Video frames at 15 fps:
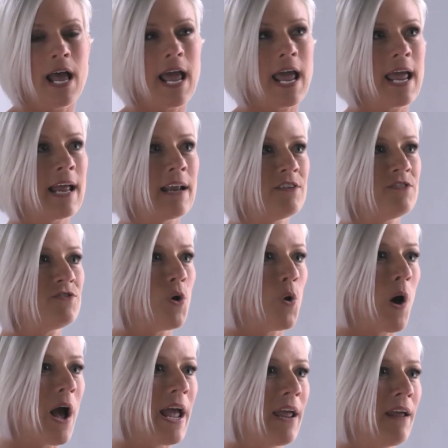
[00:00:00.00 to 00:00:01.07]
and
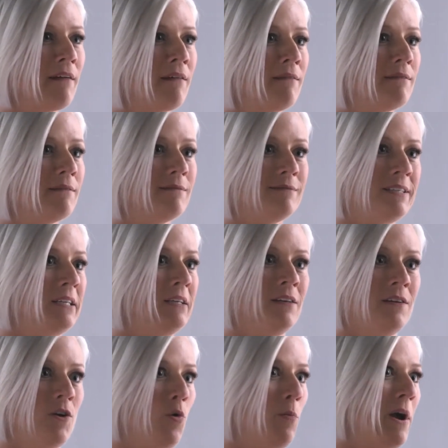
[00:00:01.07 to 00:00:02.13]
so I
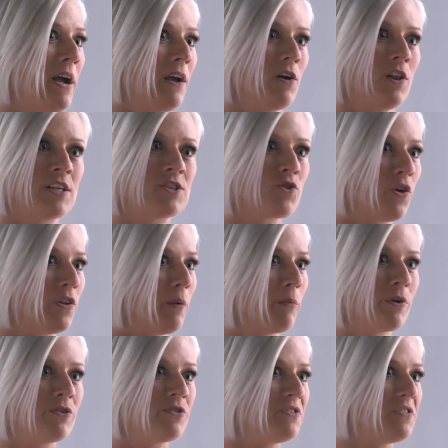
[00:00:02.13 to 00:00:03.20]
didn't know my cholesterol
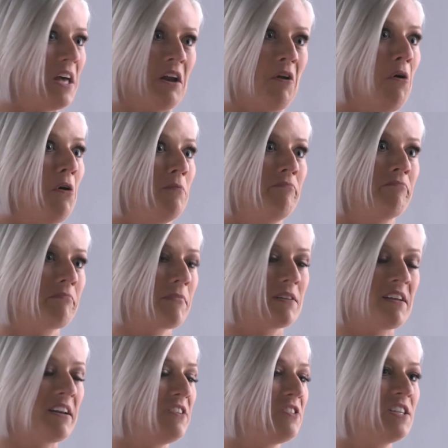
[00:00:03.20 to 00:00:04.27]
numbers at all
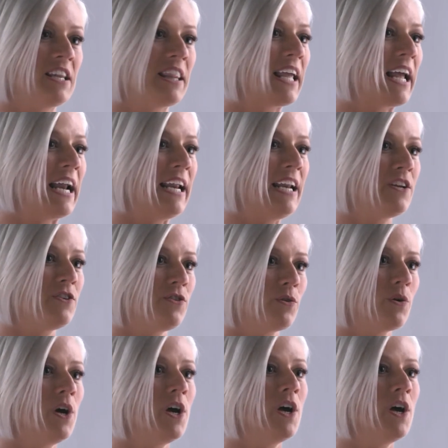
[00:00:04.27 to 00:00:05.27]
because I just didn't think I needed to.